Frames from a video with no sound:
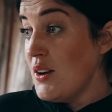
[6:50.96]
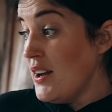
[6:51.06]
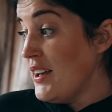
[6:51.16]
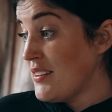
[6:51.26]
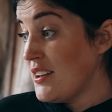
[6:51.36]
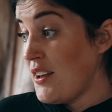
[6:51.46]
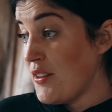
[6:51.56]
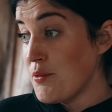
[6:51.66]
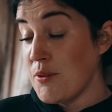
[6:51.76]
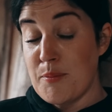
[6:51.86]
it's
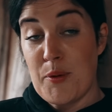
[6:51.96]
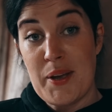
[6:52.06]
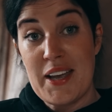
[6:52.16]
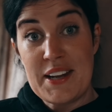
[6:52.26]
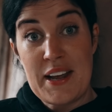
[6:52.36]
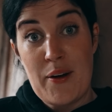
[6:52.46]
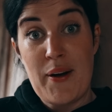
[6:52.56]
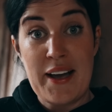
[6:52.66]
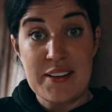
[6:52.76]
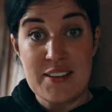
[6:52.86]
another room that we can now
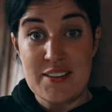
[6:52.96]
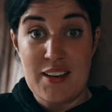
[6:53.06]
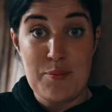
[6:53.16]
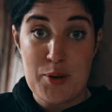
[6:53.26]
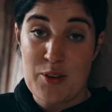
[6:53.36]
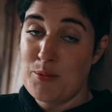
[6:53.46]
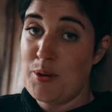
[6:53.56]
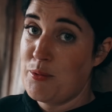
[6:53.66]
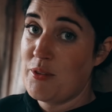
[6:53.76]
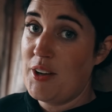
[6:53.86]
access again, because it
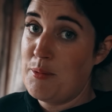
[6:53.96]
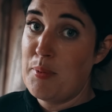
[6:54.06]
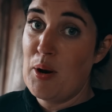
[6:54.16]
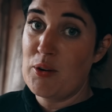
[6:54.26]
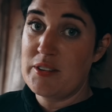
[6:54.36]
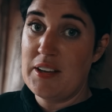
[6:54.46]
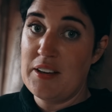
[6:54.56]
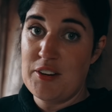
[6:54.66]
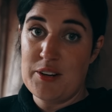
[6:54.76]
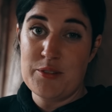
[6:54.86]
was kind of blocked
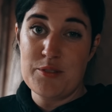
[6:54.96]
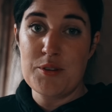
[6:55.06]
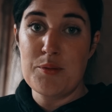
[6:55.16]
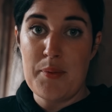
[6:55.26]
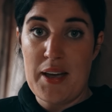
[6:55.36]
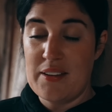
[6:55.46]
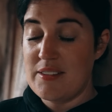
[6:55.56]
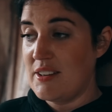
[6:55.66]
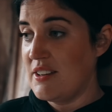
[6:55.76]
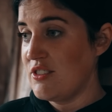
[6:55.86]
here and it was a real mess,
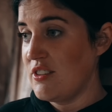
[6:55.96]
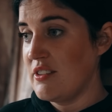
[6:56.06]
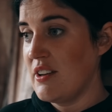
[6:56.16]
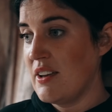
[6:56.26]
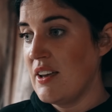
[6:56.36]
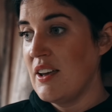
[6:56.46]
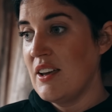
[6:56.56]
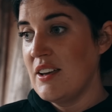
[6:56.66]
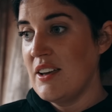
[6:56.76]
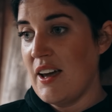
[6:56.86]
and it just,
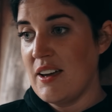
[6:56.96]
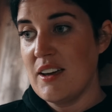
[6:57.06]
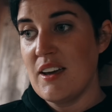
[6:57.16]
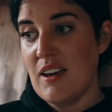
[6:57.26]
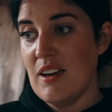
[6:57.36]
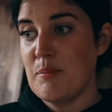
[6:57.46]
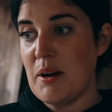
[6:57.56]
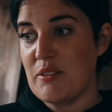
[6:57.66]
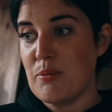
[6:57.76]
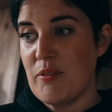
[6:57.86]
yeah. And
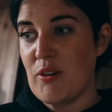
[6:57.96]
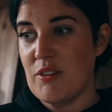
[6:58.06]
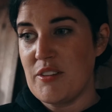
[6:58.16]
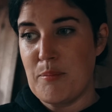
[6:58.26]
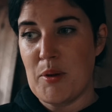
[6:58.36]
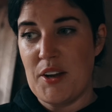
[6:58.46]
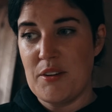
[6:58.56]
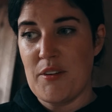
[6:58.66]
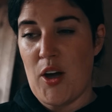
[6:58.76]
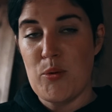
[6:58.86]
plus we've got some kind
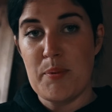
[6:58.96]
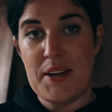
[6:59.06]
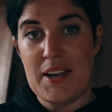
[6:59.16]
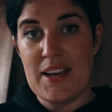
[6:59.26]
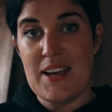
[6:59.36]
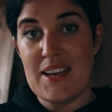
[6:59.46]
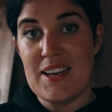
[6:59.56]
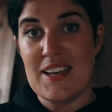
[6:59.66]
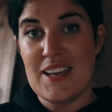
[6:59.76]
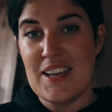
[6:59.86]
of opening
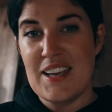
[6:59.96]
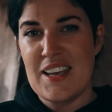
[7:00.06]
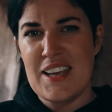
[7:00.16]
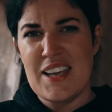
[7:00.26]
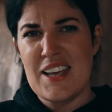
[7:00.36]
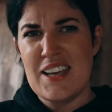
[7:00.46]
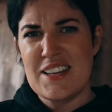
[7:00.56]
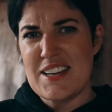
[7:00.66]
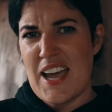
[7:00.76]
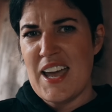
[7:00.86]

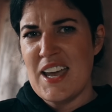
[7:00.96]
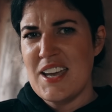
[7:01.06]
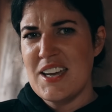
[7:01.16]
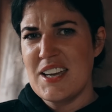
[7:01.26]
day.